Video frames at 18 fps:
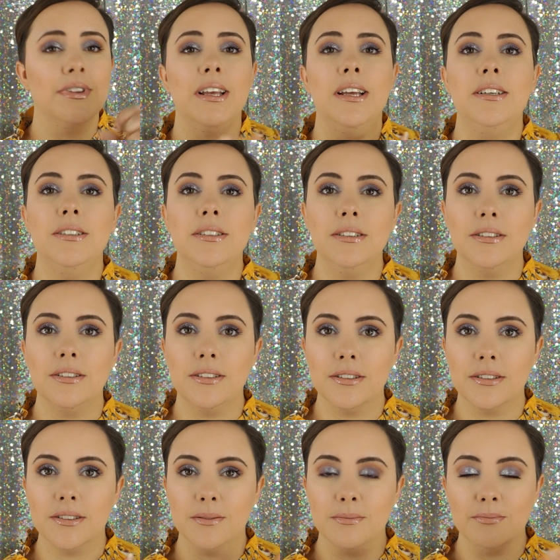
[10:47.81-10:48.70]
It
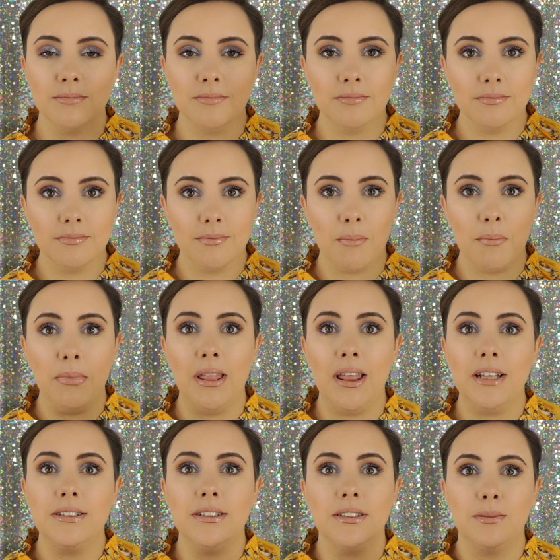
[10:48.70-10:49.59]
just
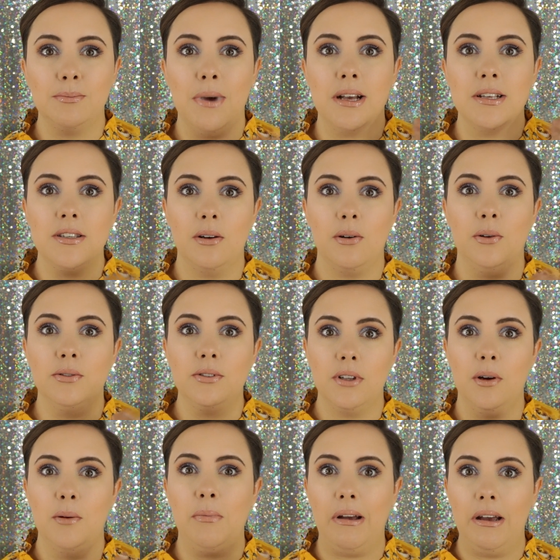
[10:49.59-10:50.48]
blesses my soul
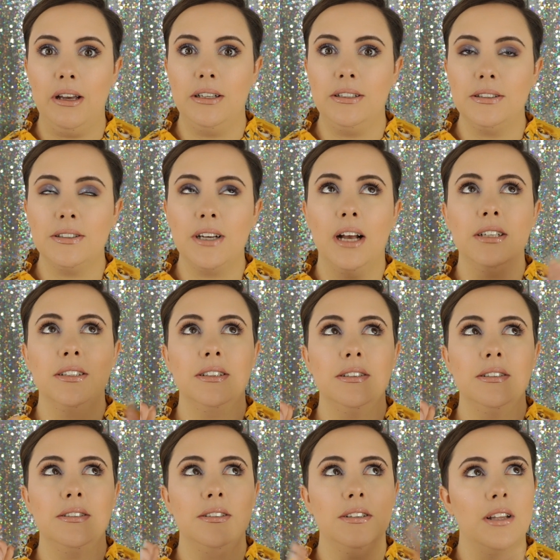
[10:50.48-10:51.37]
so much. I
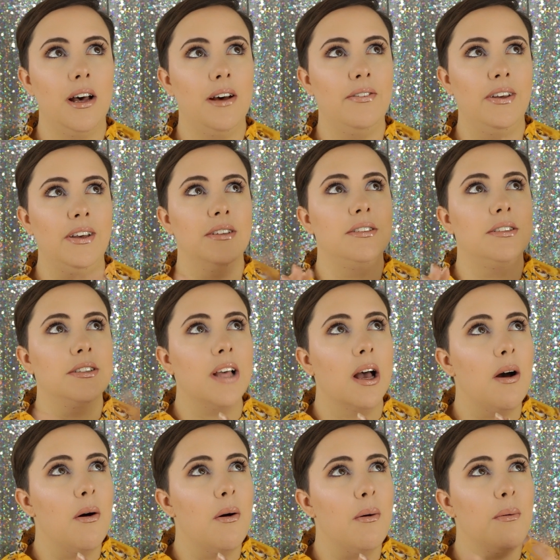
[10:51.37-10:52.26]
just love it
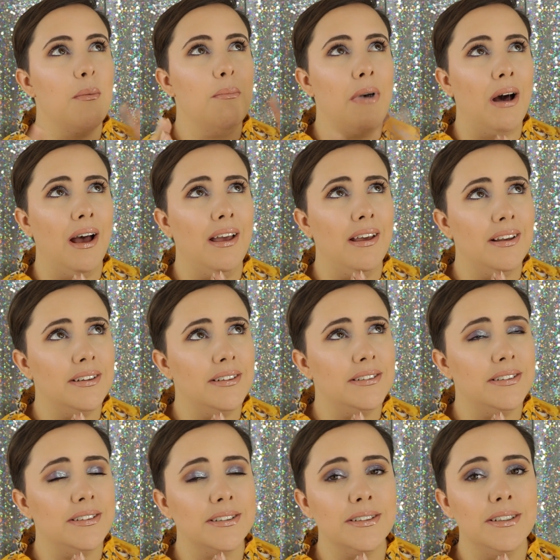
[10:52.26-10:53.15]
so
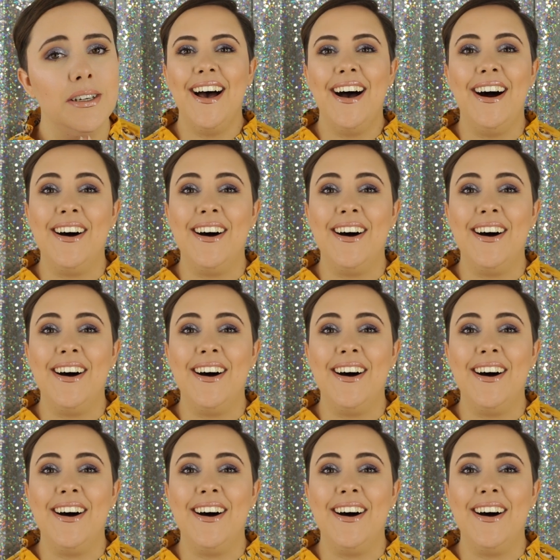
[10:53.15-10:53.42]
much.